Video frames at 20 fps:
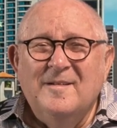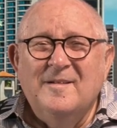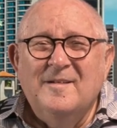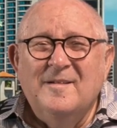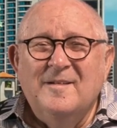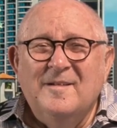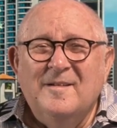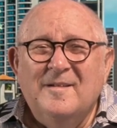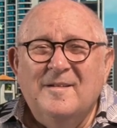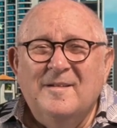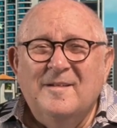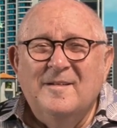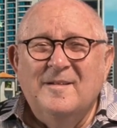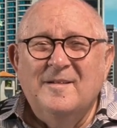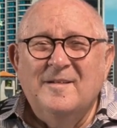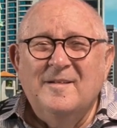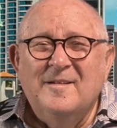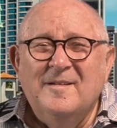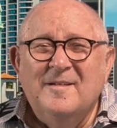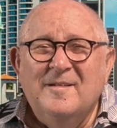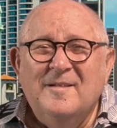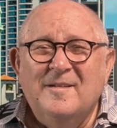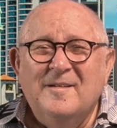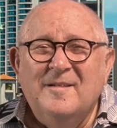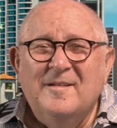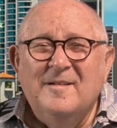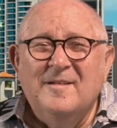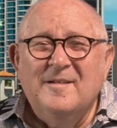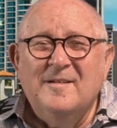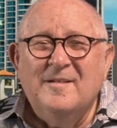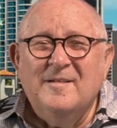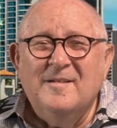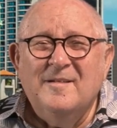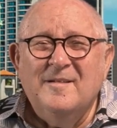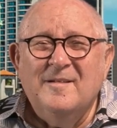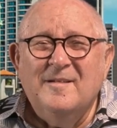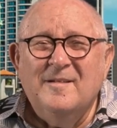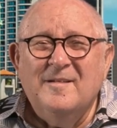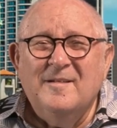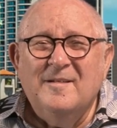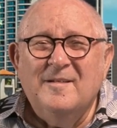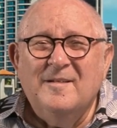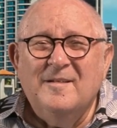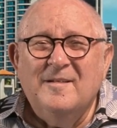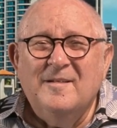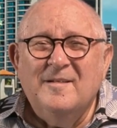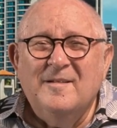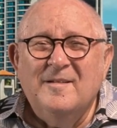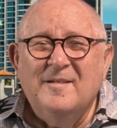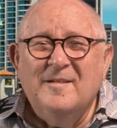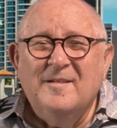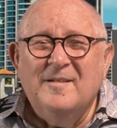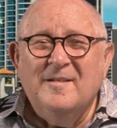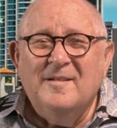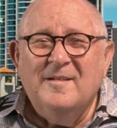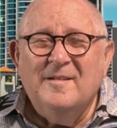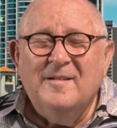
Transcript: (not speaking)